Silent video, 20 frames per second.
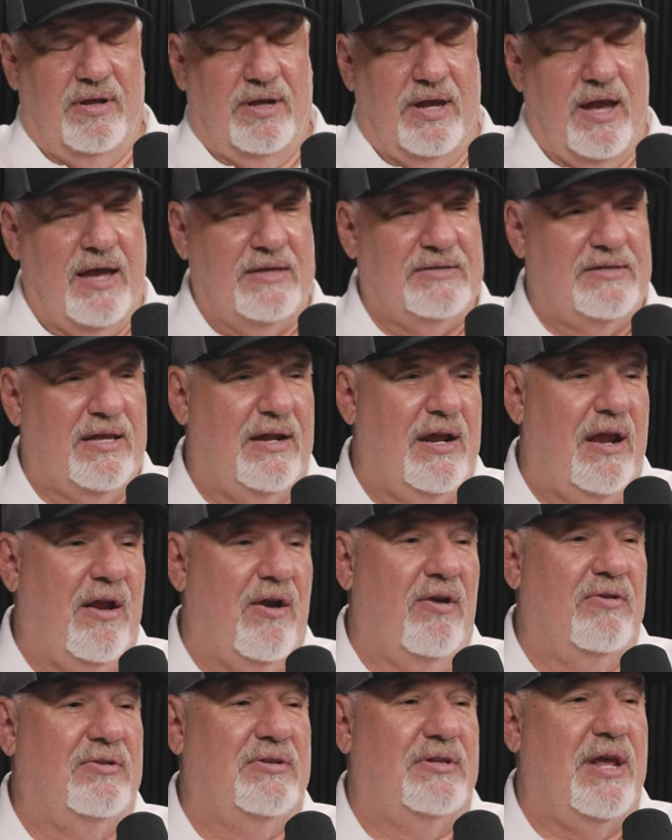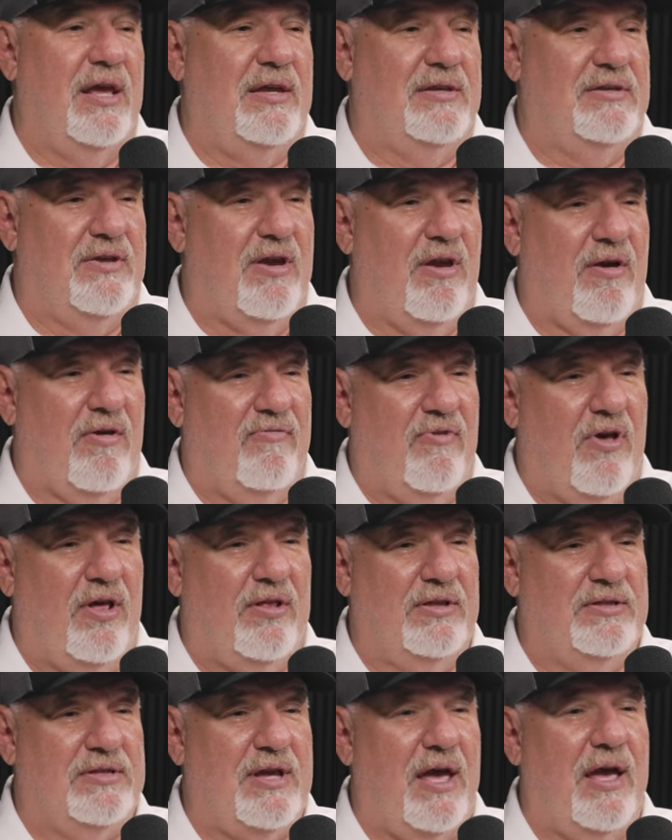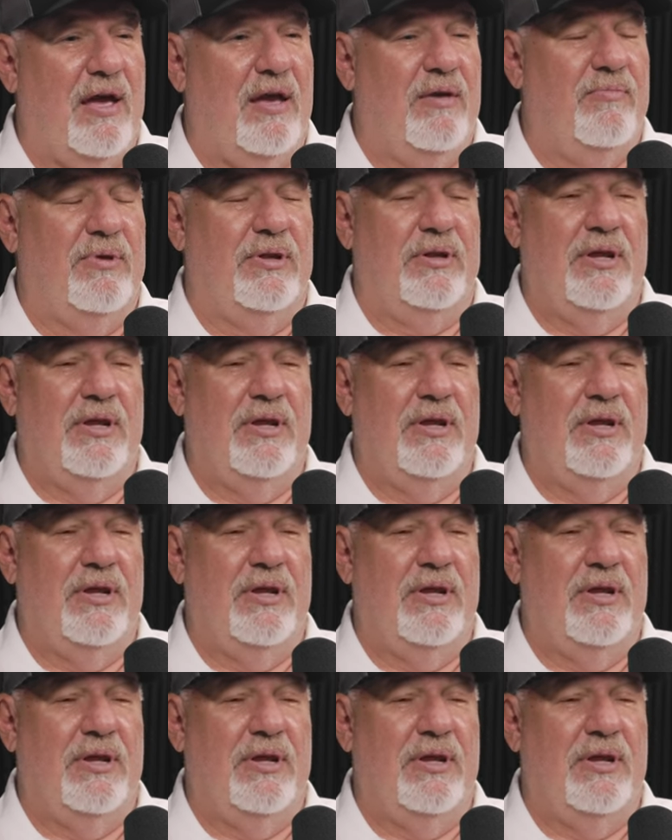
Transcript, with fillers: guys that Aaron takes care of all the time.